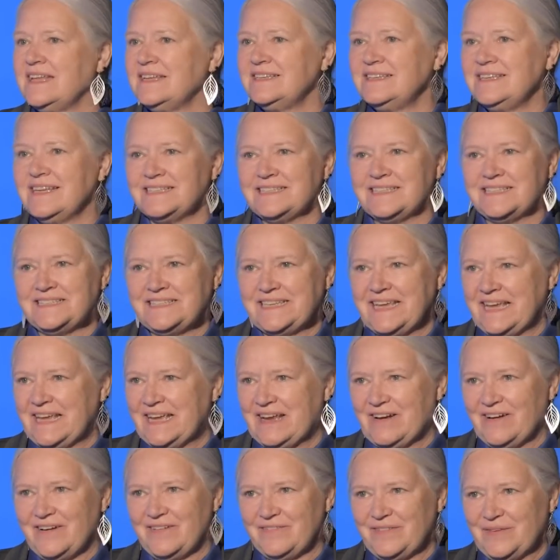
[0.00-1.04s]
doesn't take
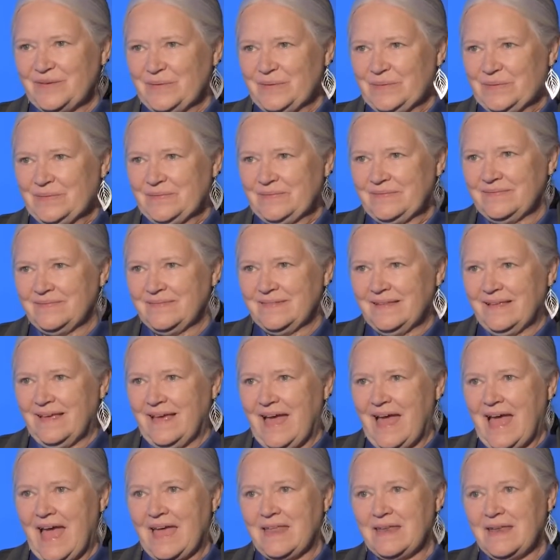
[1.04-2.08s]
care of you.
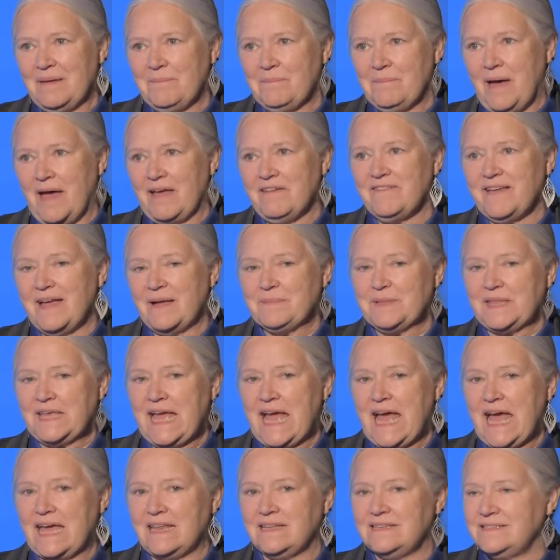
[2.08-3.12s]
And my family
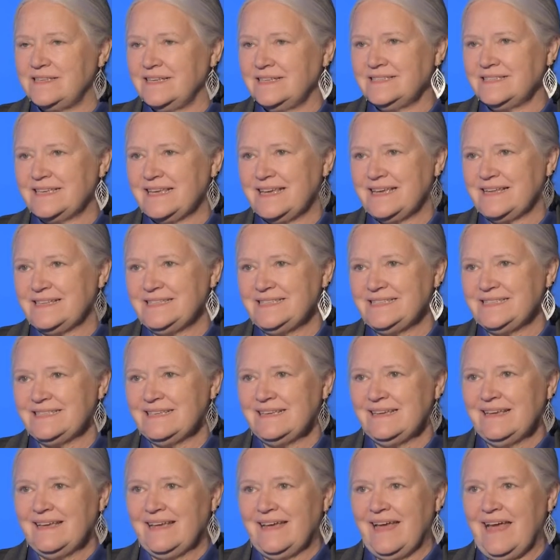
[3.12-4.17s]
had 6 kids
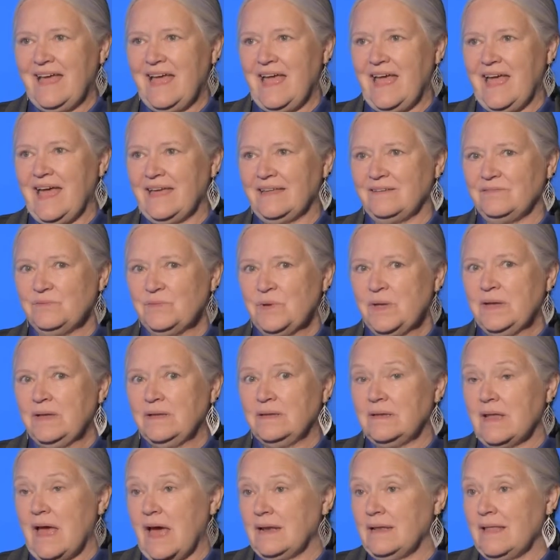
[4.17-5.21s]
and
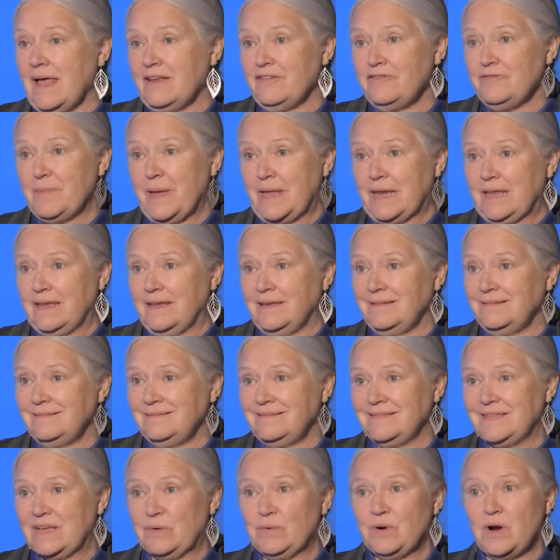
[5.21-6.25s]
not a lot of money.
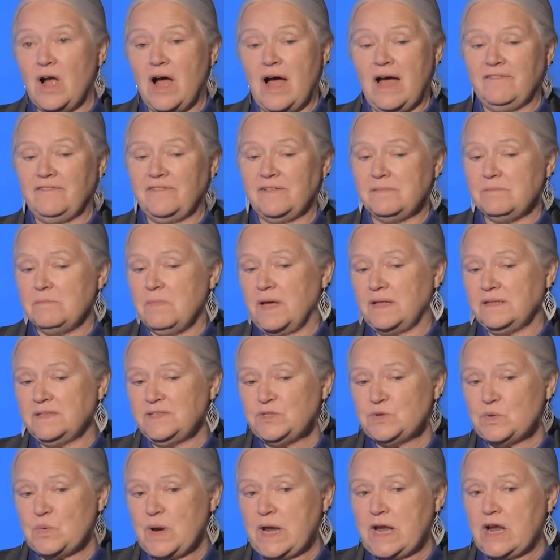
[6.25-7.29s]
There were often
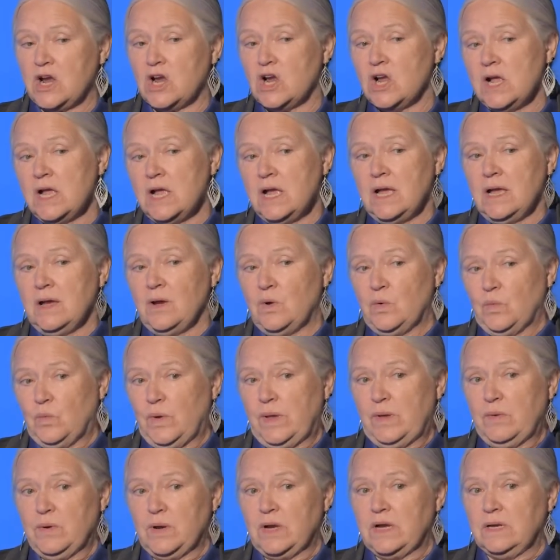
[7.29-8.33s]
months where
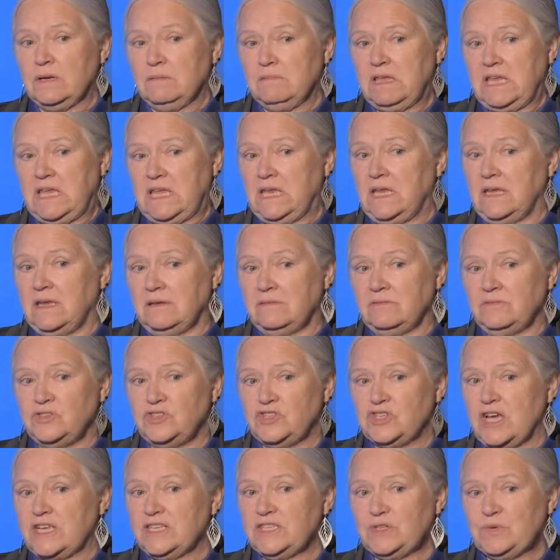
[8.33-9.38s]
we were eating
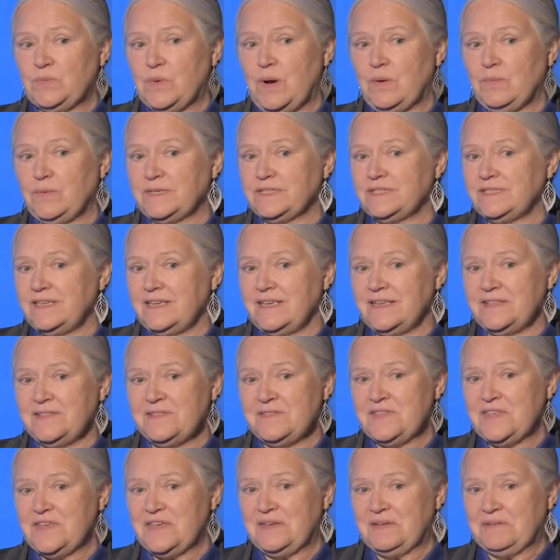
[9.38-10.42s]
just what was
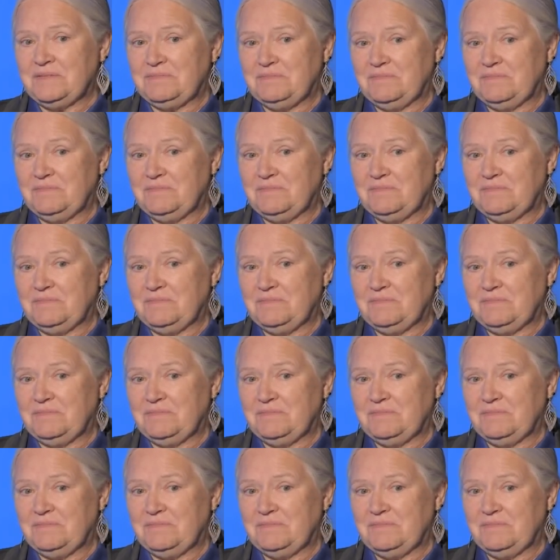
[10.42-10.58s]
in the